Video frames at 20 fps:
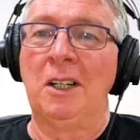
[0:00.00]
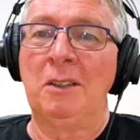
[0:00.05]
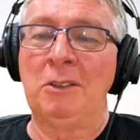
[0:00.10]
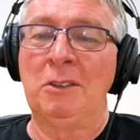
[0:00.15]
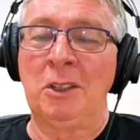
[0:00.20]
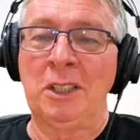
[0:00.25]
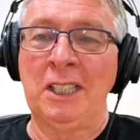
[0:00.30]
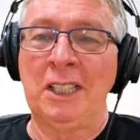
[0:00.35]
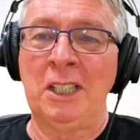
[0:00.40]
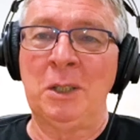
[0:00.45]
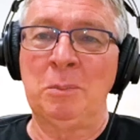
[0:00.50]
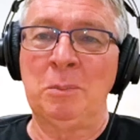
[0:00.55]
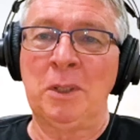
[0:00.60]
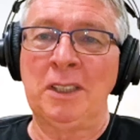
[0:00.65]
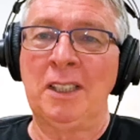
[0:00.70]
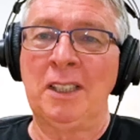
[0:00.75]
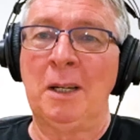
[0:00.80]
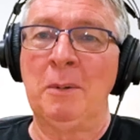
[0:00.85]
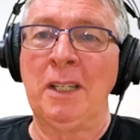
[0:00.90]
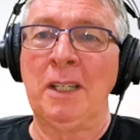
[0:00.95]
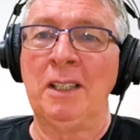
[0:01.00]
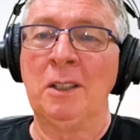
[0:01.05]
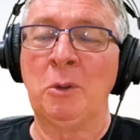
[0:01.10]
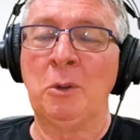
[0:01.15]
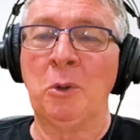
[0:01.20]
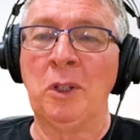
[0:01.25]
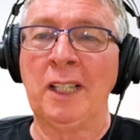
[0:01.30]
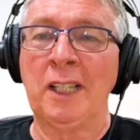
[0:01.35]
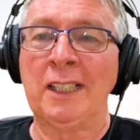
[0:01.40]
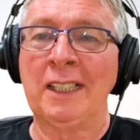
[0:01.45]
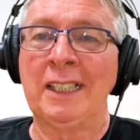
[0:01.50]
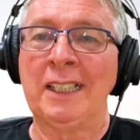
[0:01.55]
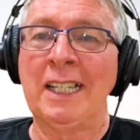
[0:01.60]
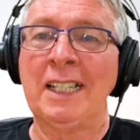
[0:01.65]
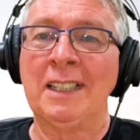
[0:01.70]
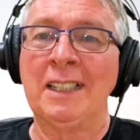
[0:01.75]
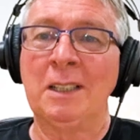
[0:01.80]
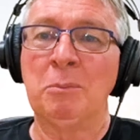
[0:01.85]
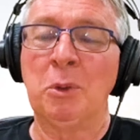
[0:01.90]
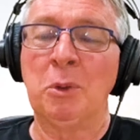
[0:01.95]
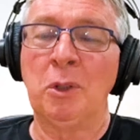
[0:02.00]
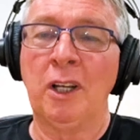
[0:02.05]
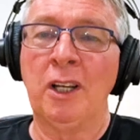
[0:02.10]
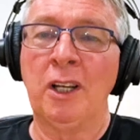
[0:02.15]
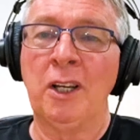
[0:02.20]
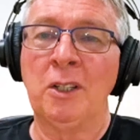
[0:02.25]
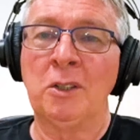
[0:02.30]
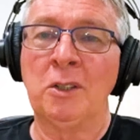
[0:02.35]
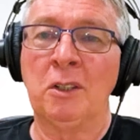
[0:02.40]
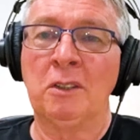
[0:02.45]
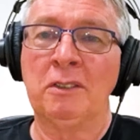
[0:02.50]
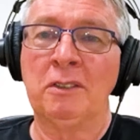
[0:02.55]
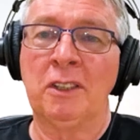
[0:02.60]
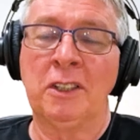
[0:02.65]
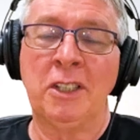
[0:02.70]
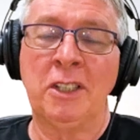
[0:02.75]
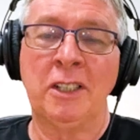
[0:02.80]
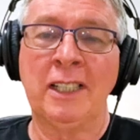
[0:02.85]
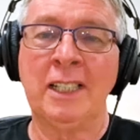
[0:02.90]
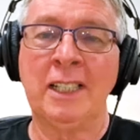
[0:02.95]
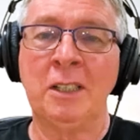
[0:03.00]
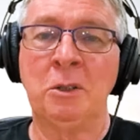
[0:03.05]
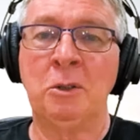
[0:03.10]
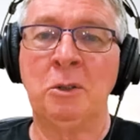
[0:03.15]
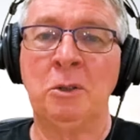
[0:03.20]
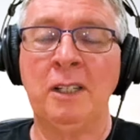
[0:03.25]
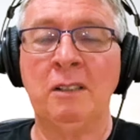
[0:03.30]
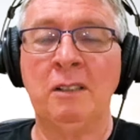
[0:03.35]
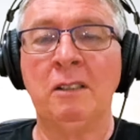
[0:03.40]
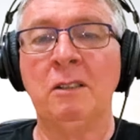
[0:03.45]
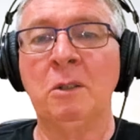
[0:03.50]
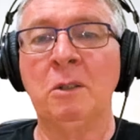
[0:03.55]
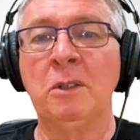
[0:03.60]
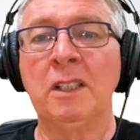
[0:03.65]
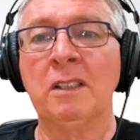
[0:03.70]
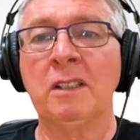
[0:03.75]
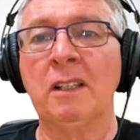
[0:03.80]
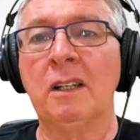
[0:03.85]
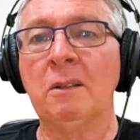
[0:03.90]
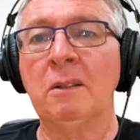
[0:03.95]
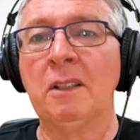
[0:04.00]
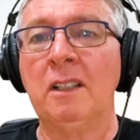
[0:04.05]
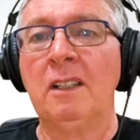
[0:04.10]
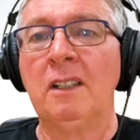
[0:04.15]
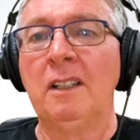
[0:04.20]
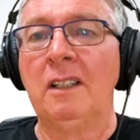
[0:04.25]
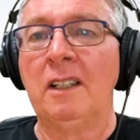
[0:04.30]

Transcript: I've got to get on my tummy and crawl underneath and pull a hose off, and I usually get drenched doing so.